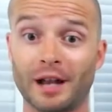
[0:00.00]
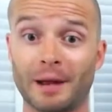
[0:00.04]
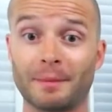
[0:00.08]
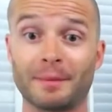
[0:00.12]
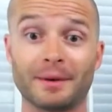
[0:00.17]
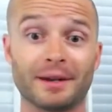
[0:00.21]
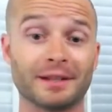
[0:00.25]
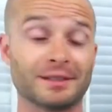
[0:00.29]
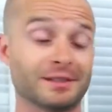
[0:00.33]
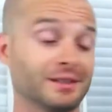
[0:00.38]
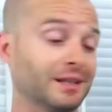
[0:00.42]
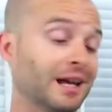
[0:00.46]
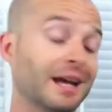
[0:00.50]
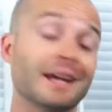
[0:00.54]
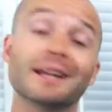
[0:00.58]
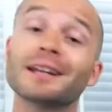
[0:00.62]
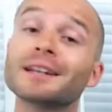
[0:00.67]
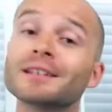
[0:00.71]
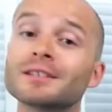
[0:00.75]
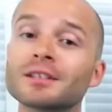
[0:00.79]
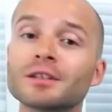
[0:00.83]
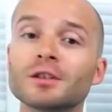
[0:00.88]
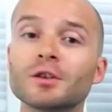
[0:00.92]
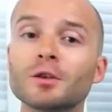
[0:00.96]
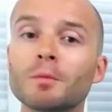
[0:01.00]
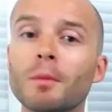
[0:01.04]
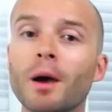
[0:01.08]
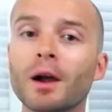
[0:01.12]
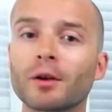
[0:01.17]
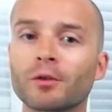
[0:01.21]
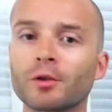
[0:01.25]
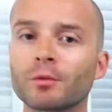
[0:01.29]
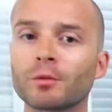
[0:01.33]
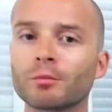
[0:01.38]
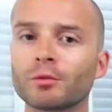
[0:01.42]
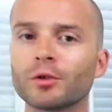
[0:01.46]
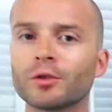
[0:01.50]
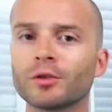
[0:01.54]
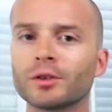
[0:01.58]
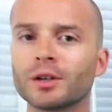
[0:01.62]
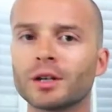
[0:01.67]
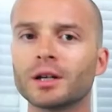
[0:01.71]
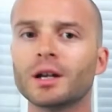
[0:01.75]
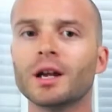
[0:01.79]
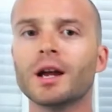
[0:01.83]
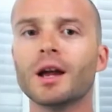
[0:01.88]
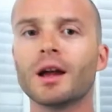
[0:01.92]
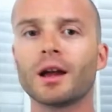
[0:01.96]
I mean, it is a new
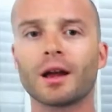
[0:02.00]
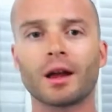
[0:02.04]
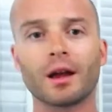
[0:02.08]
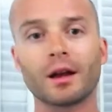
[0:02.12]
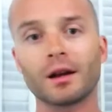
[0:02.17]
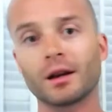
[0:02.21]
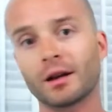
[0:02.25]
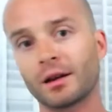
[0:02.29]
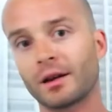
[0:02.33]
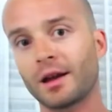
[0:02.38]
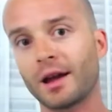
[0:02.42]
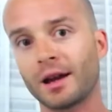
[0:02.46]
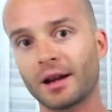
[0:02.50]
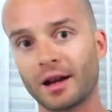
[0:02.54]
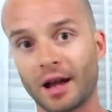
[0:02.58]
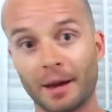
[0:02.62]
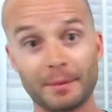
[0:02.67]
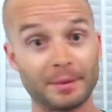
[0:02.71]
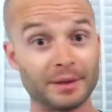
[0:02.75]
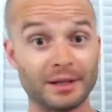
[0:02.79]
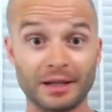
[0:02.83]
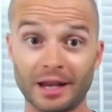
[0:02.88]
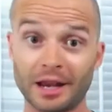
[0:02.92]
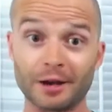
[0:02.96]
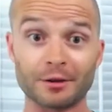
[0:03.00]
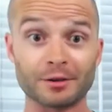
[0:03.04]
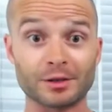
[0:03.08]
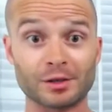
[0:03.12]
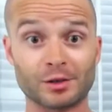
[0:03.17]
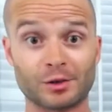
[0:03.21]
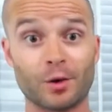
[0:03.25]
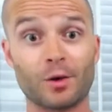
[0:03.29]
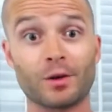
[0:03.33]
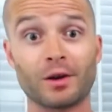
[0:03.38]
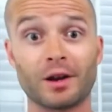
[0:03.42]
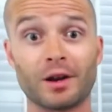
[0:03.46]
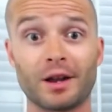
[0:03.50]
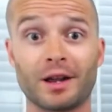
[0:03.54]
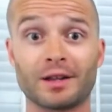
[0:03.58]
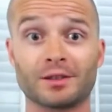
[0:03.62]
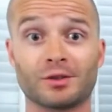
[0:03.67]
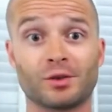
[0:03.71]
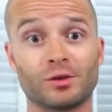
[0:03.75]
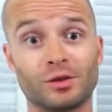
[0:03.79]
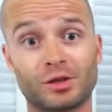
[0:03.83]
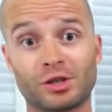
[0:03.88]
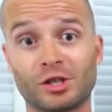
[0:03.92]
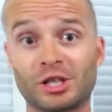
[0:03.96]
microbrewery, and again, I'm in Arizona, and
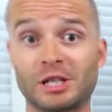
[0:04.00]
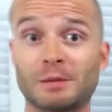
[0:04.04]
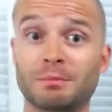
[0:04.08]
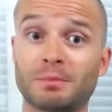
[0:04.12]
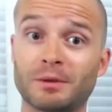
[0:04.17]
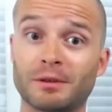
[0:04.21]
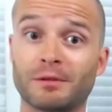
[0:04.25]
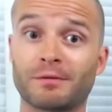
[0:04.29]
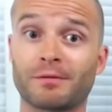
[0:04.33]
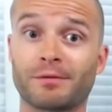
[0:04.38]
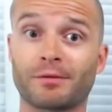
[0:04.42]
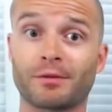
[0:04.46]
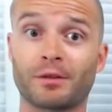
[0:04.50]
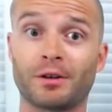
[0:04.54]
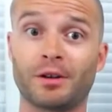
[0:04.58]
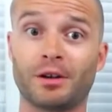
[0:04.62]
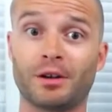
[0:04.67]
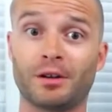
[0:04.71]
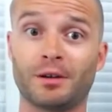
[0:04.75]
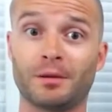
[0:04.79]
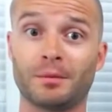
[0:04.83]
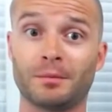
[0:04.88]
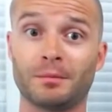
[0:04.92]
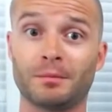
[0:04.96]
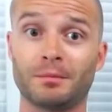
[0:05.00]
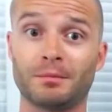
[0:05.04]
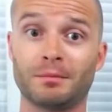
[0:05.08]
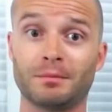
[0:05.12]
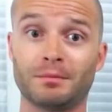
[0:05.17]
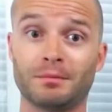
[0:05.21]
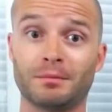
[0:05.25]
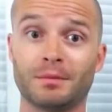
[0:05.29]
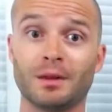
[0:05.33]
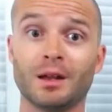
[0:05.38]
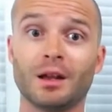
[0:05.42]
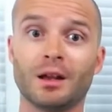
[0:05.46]
so they're shipping from